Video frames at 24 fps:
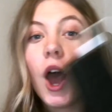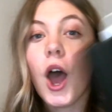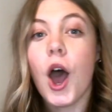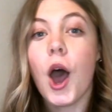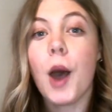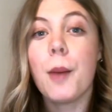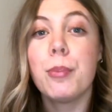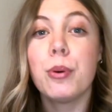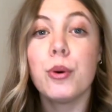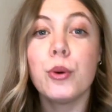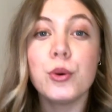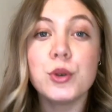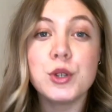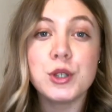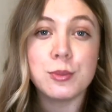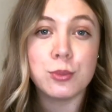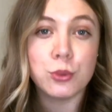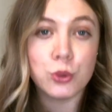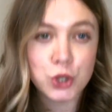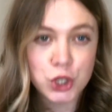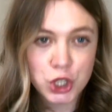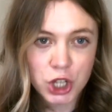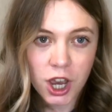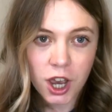A
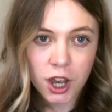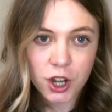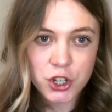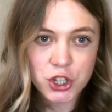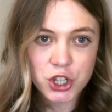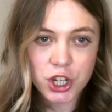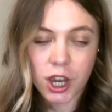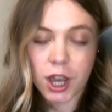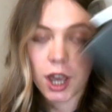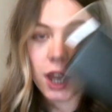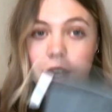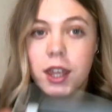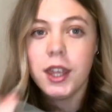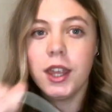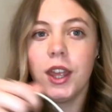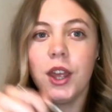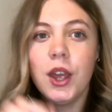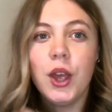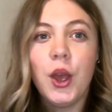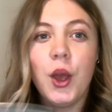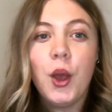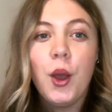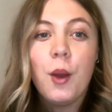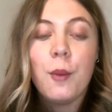portable charger,
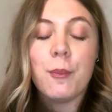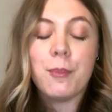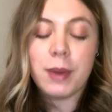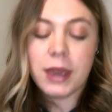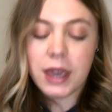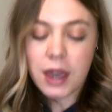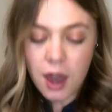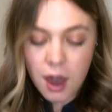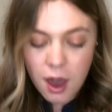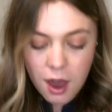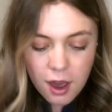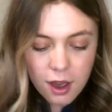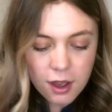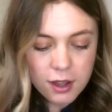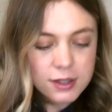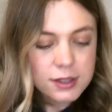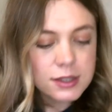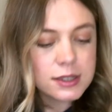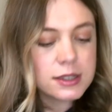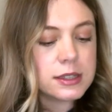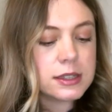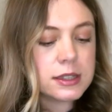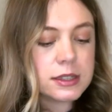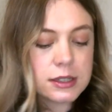
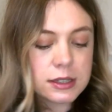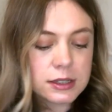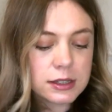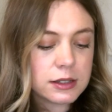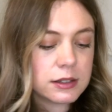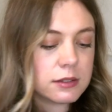because